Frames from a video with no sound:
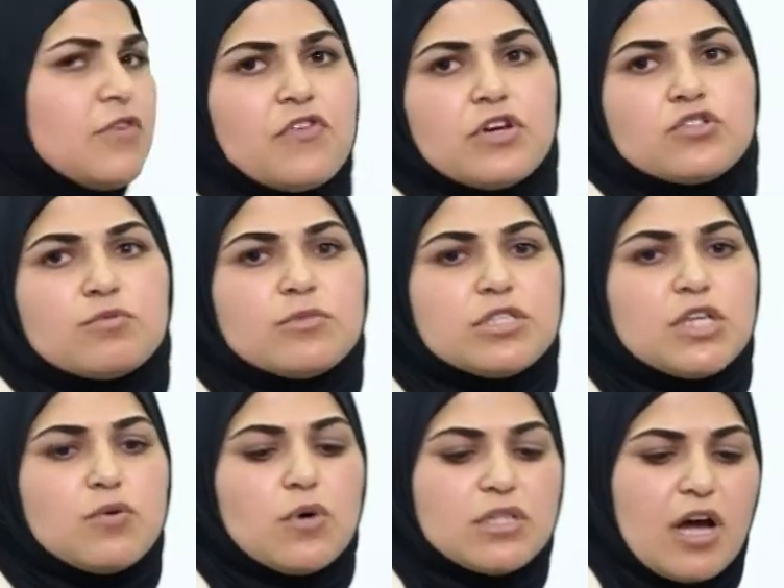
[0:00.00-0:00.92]

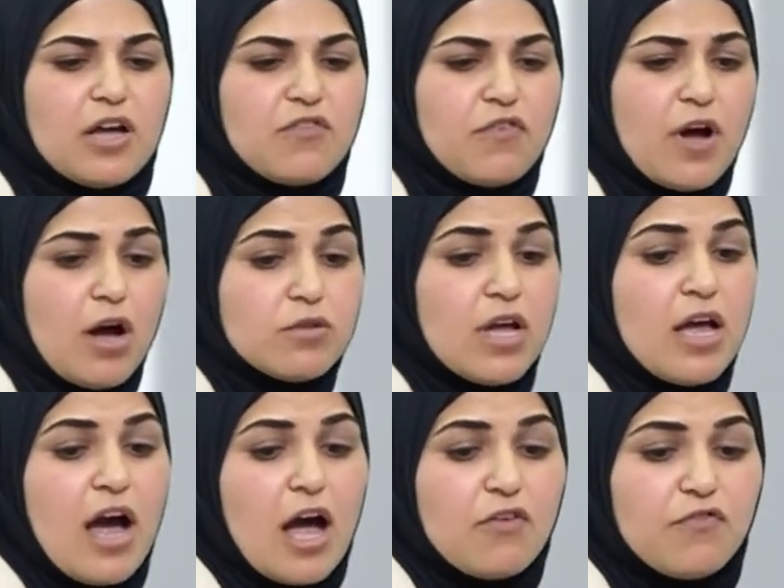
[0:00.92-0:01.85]
reflectometry, what I found
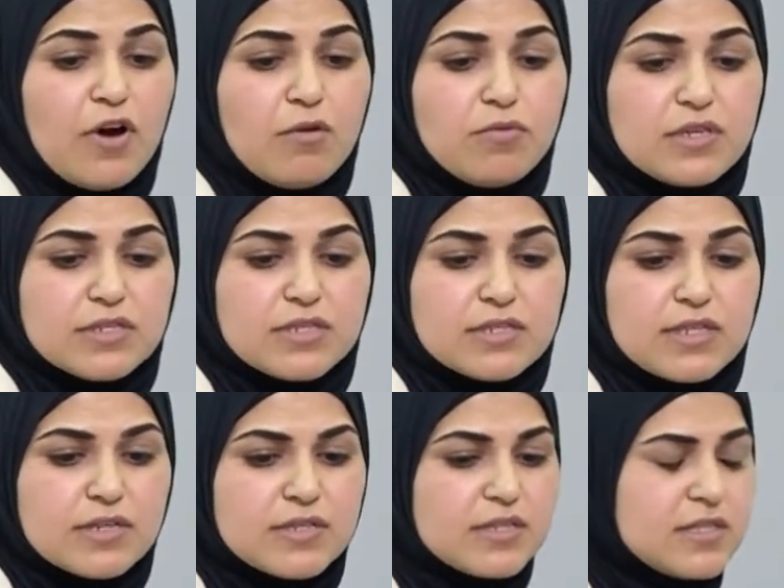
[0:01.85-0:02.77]
this is
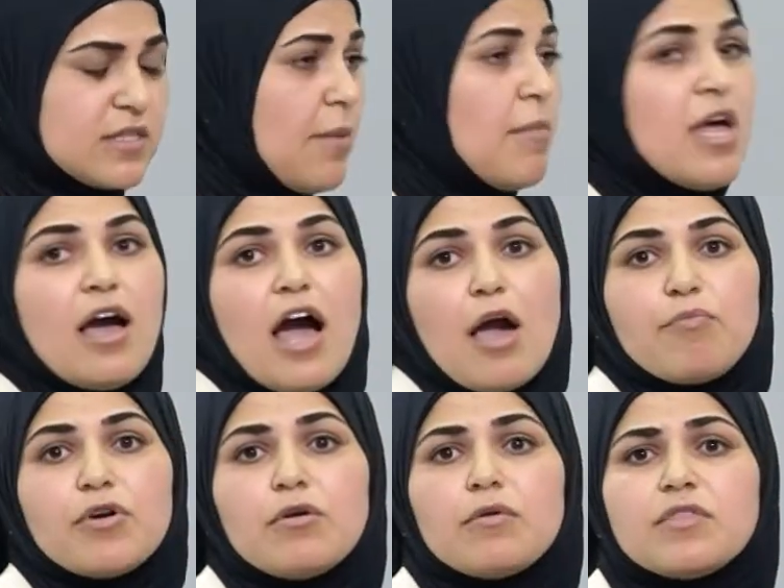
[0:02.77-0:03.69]
the system.
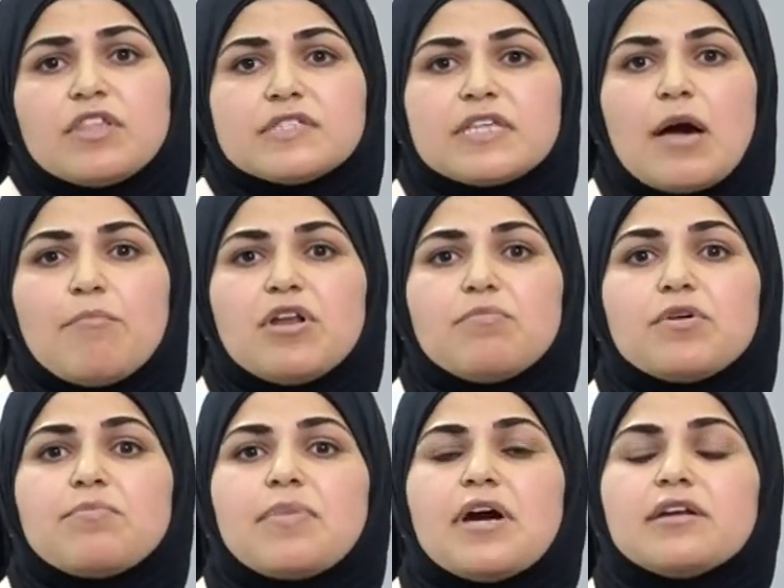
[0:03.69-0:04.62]
The sample prepared